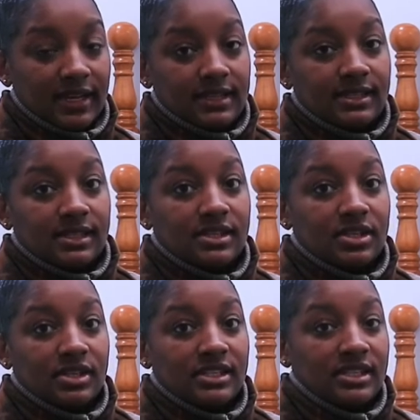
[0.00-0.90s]
at
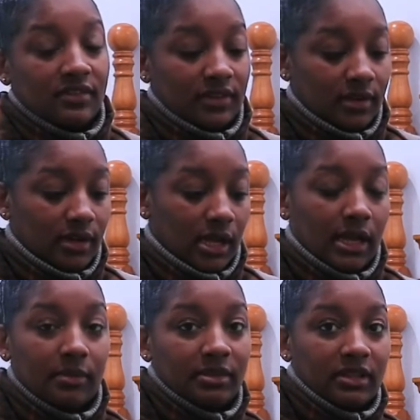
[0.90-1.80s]
6.37
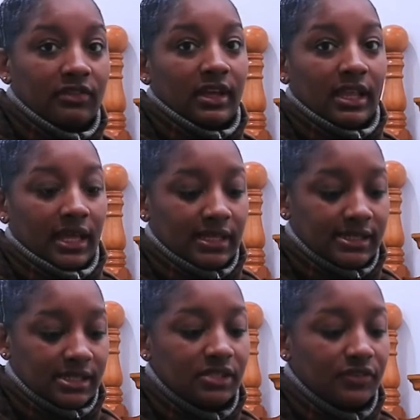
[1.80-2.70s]
and I'm leaving at like
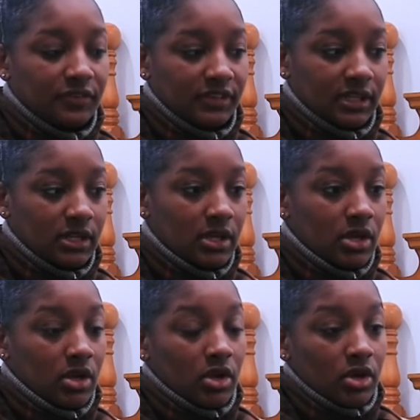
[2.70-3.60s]
6.50.
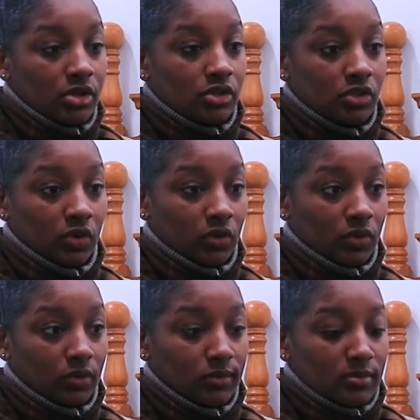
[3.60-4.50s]

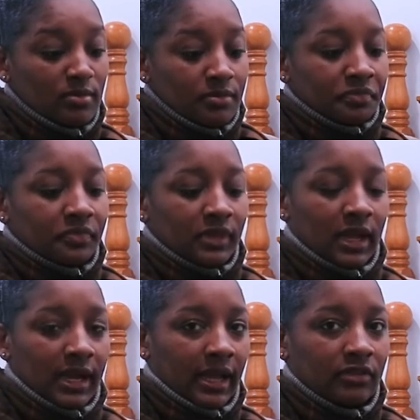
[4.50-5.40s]
So
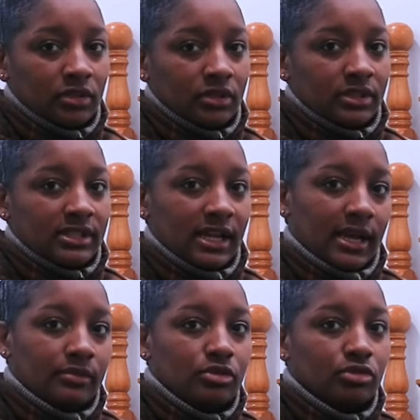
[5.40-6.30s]
I have a lot of
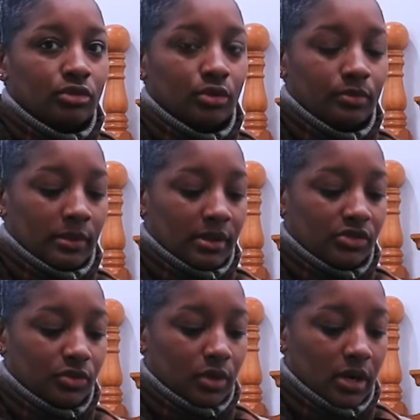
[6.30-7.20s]
time to load my
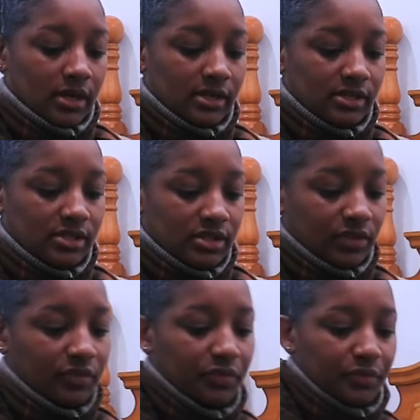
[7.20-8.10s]
Metro card and
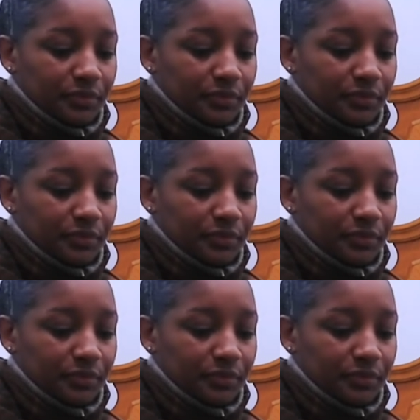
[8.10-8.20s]
stuff.